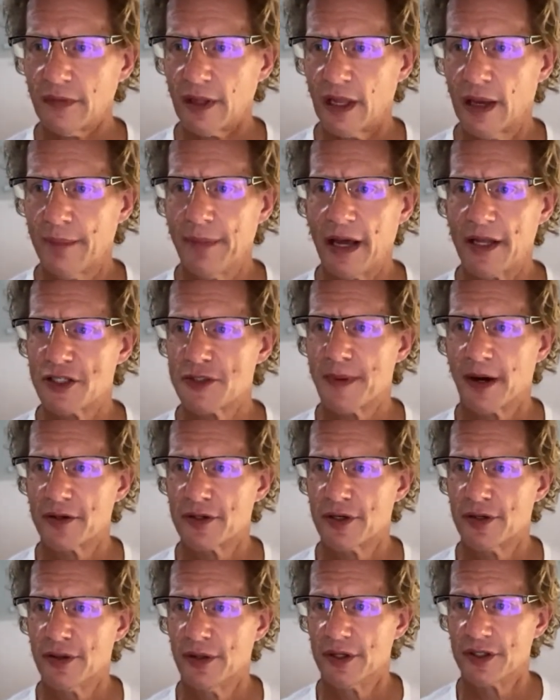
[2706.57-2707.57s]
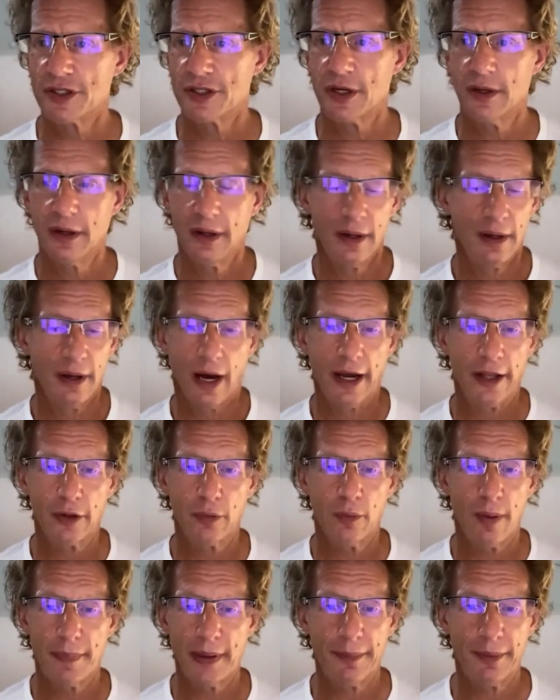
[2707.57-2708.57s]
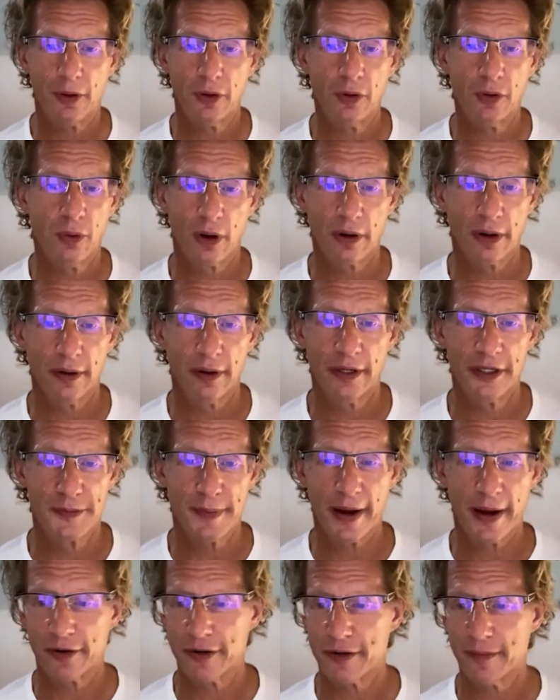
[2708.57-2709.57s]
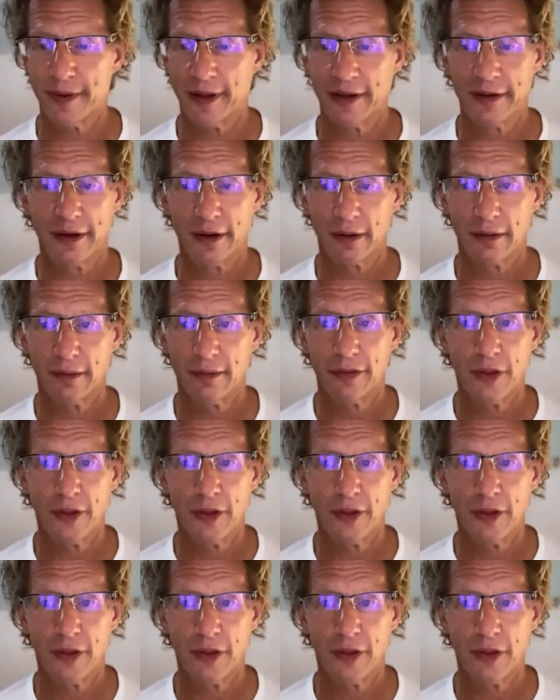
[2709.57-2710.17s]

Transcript: I'm not inspired to do this. I only want people who are inspired to be in here.